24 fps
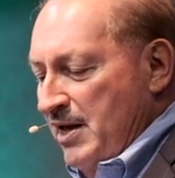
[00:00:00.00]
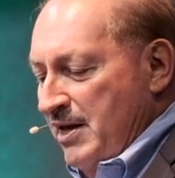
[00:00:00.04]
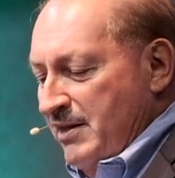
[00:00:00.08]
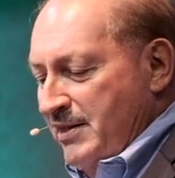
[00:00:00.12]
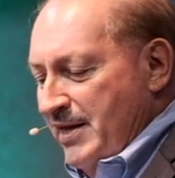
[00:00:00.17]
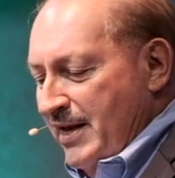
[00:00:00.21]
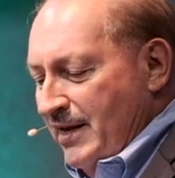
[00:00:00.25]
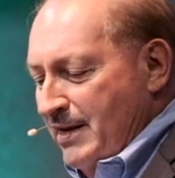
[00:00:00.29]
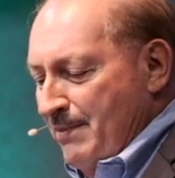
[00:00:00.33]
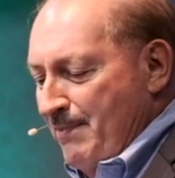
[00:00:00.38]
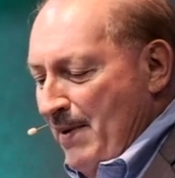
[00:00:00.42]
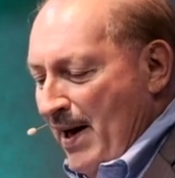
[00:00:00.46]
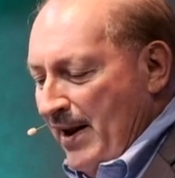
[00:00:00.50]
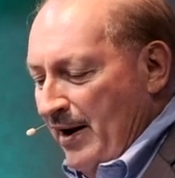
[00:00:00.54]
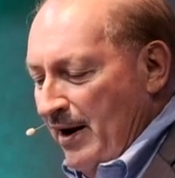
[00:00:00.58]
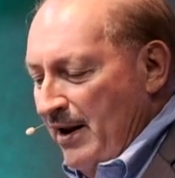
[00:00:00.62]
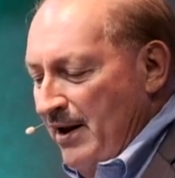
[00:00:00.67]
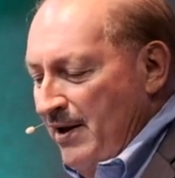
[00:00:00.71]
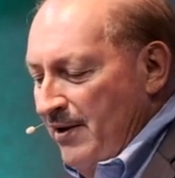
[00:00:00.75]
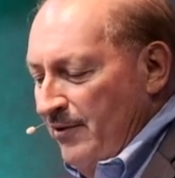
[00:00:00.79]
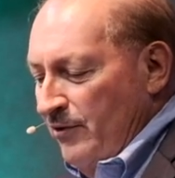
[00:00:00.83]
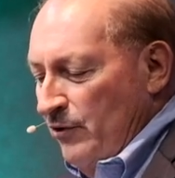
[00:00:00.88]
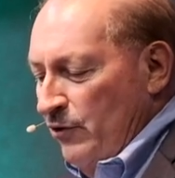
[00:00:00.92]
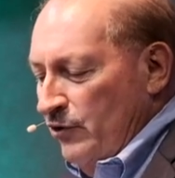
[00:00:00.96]
Think about it.
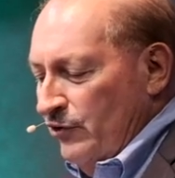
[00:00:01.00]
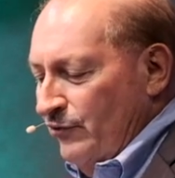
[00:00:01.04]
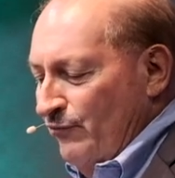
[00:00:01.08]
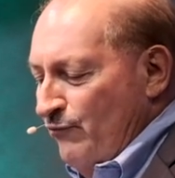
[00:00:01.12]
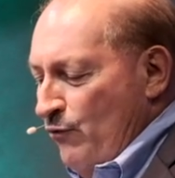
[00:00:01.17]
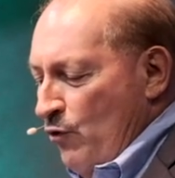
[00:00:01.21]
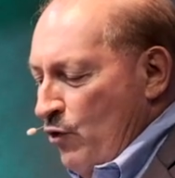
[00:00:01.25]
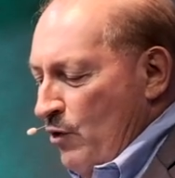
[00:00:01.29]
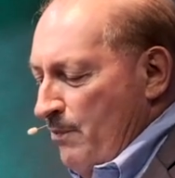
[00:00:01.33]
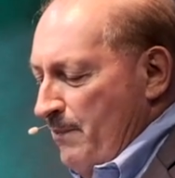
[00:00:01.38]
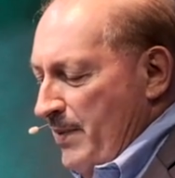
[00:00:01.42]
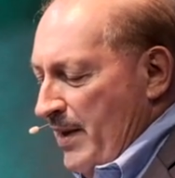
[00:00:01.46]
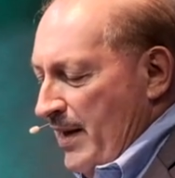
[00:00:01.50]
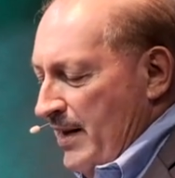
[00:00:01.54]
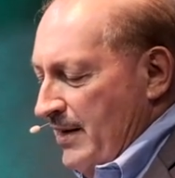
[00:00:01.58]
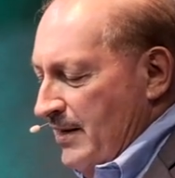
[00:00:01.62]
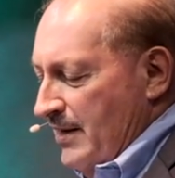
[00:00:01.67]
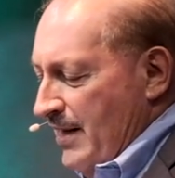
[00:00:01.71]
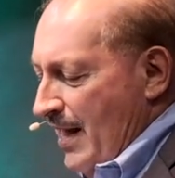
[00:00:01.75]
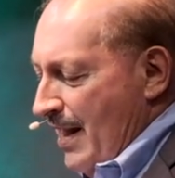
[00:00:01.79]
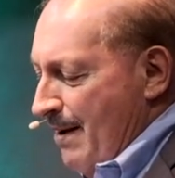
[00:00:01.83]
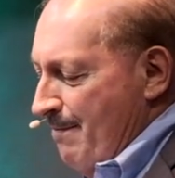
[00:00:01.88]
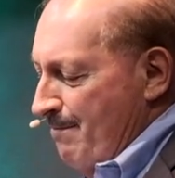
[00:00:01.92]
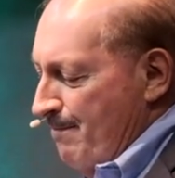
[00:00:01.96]
Those four men
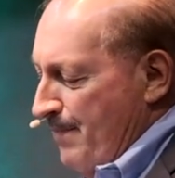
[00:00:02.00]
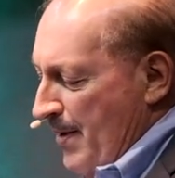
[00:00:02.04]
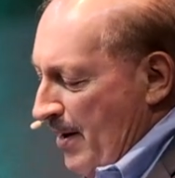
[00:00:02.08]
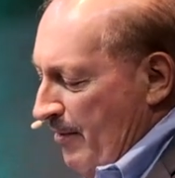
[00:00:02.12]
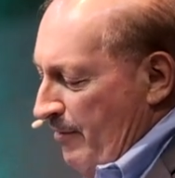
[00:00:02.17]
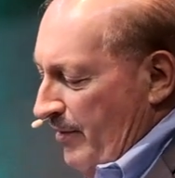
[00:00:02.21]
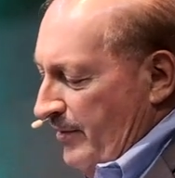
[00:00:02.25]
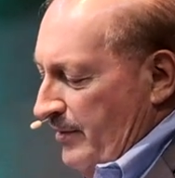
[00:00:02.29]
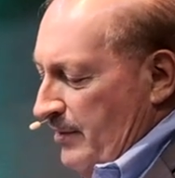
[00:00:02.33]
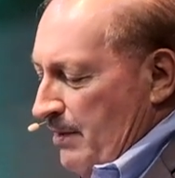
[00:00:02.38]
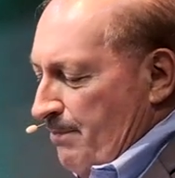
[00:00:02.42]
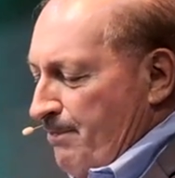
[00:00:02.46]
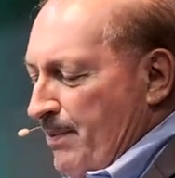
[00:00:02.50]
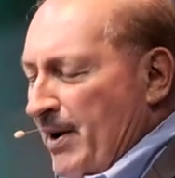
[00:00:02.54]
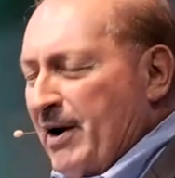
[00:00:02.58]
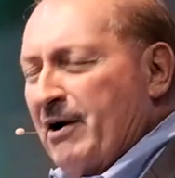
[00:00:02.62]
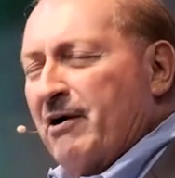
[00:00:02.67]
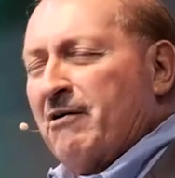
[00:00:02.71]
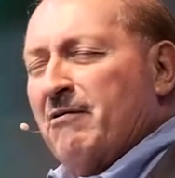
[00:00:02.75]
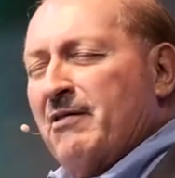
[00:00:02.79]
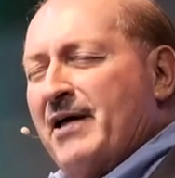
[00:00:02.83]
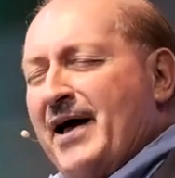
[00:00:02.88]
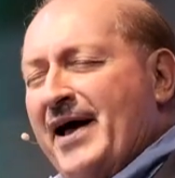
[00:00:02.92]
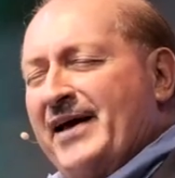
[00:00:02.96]
came bearing their
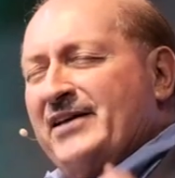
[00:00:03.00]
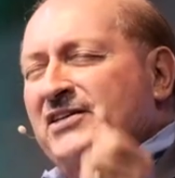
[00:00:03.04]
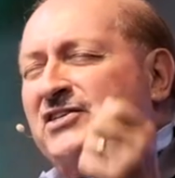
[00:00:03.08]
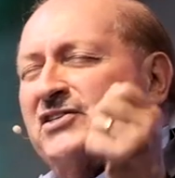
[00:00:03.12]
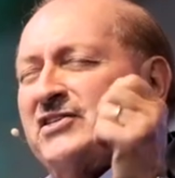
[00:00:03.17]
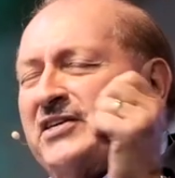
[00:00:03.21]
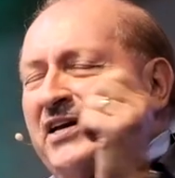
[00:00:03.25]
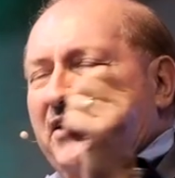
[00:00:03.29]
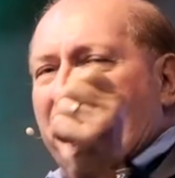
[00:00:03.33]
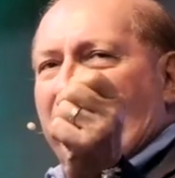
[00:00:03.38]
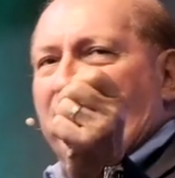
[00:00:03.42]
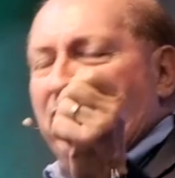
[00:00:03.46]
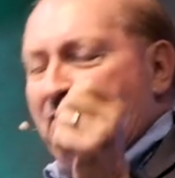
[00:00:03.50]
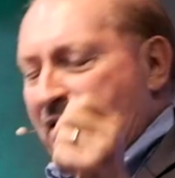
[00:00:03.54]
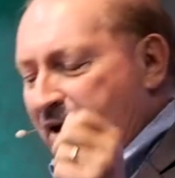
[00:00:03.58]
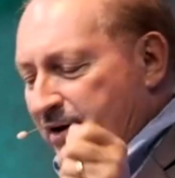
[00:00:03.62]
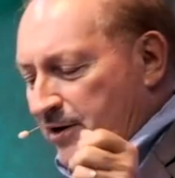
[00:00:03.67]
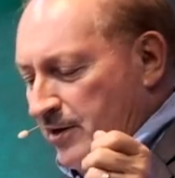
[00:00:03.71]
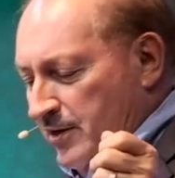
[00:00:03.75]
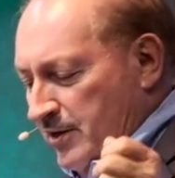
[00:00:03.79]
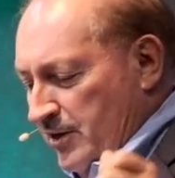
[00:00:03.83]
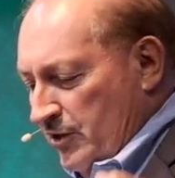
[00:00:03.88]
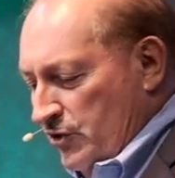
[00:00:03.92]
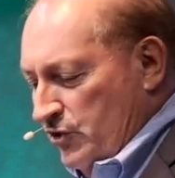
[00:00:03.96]
paralyzed, sick
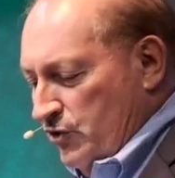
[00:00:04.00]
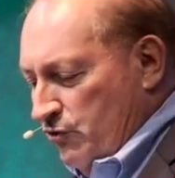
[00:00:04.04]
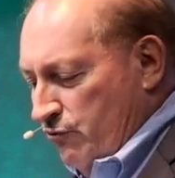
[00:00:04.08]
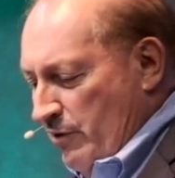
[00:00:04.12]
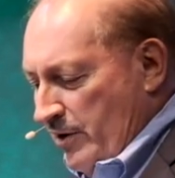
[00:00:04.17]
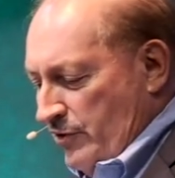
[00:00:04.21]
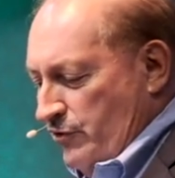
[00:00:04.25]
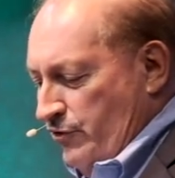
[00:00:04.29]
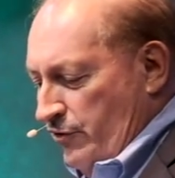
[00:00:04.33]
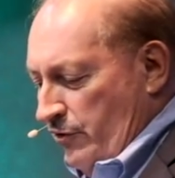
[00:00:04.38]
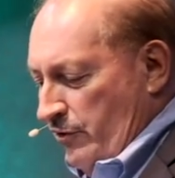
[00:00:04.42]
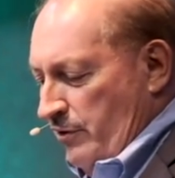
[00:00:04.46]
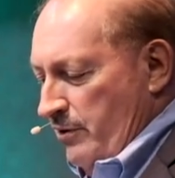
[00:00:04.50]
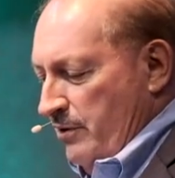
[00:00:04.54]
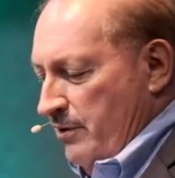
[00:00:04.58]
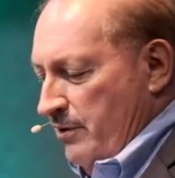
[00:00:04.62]
friend on a stretcher.